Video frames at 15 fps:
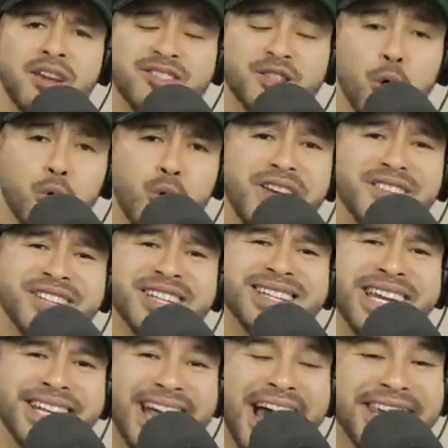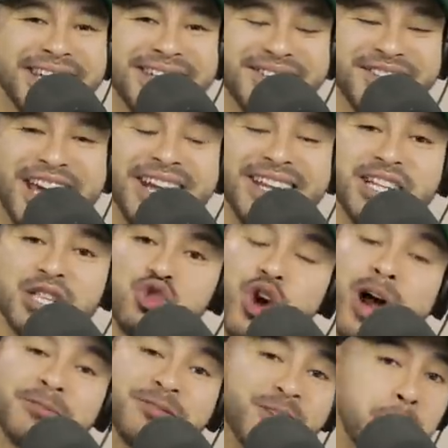So recently, Nike decided to
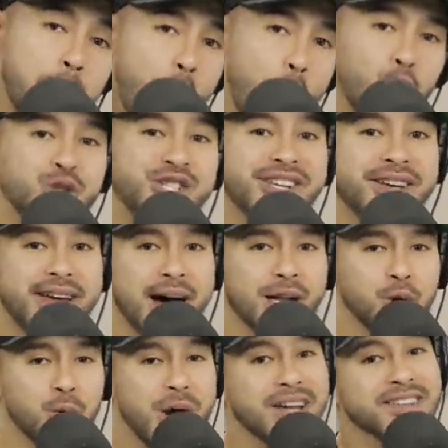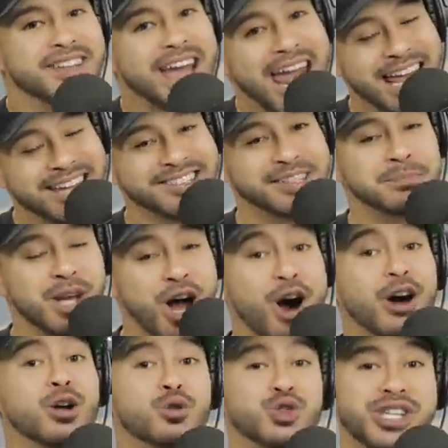drop some OG colorways and some
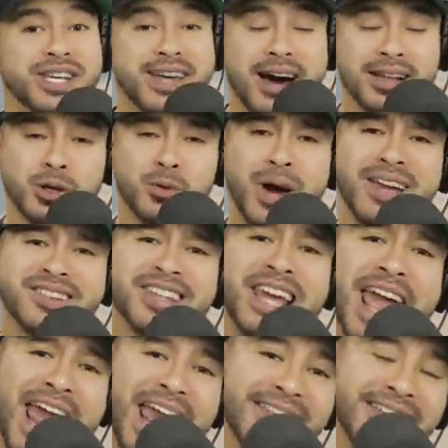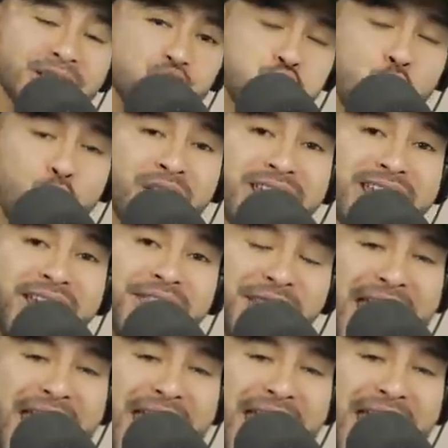non-OG colorways in their 20th